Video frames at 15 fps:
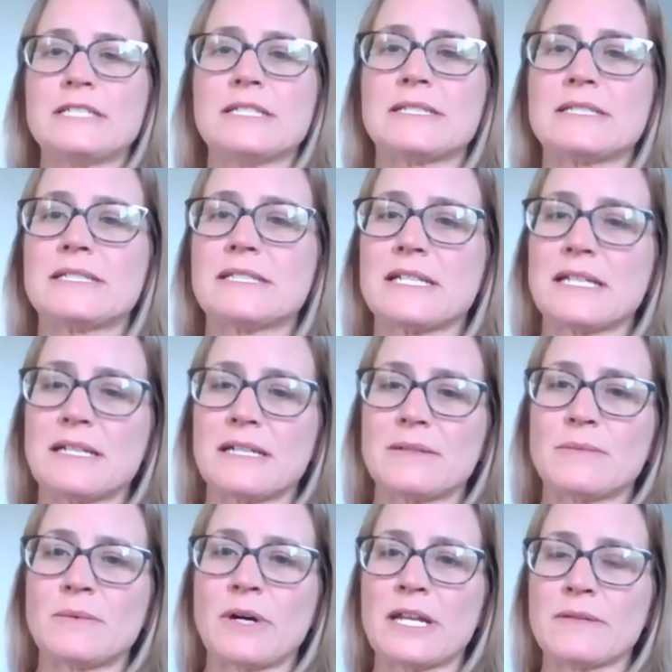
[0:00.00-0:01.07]
just
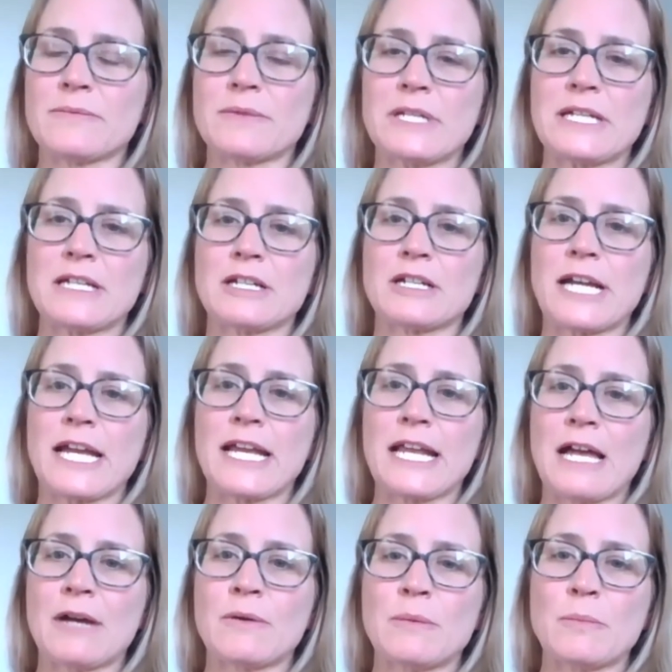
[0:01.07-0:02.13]
want to reiterate
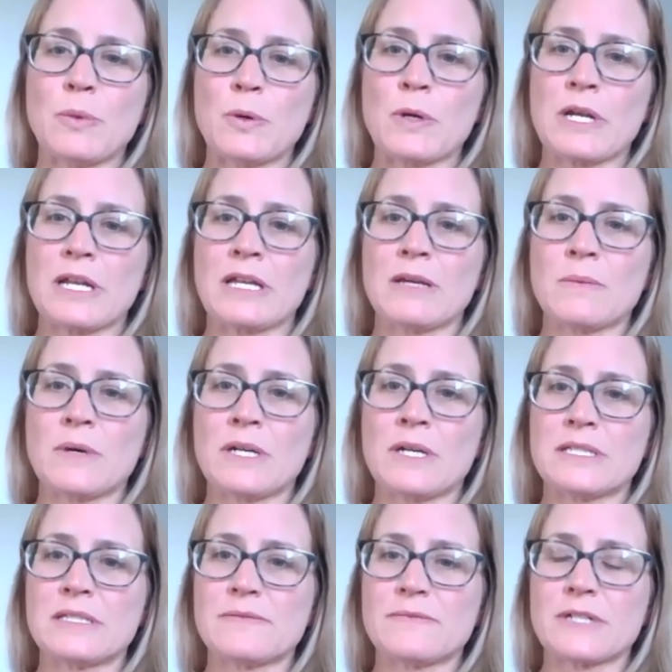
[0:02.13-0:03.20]
how important it
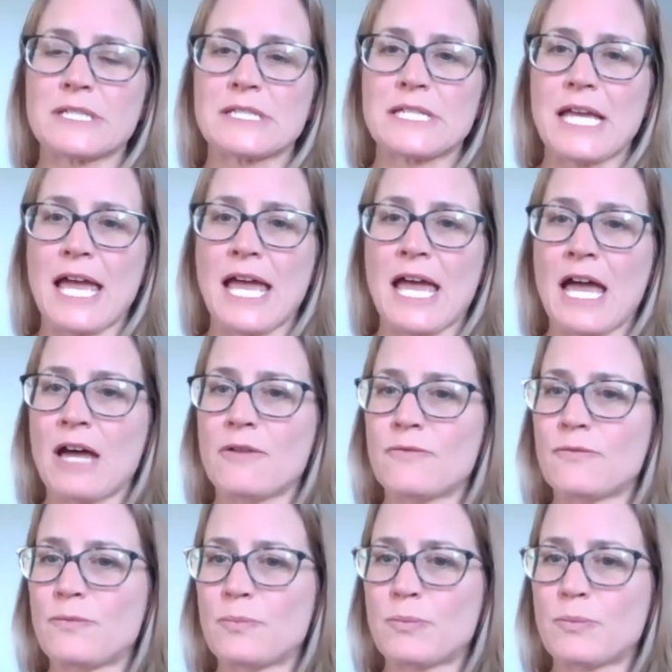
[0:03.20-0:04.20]
was for us to have